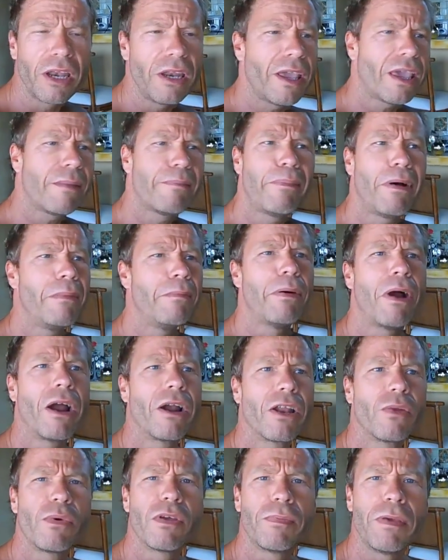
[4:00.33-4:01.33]
And you get
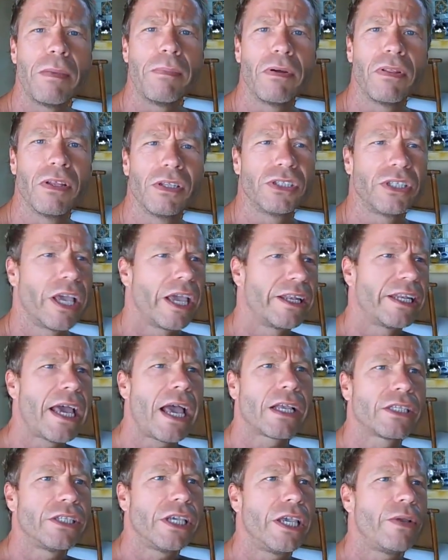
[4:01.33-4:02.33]
bombarded with people that say,
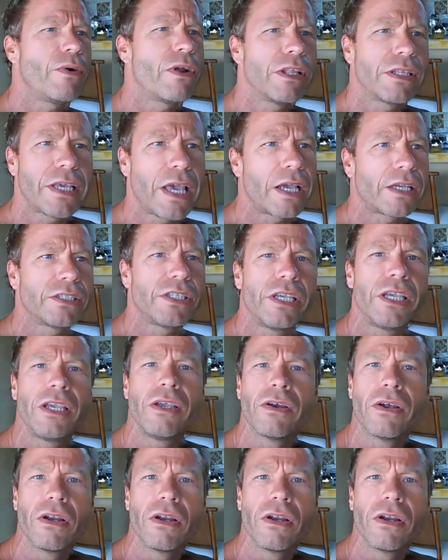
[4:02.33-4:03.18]
taxi, you want a taxi?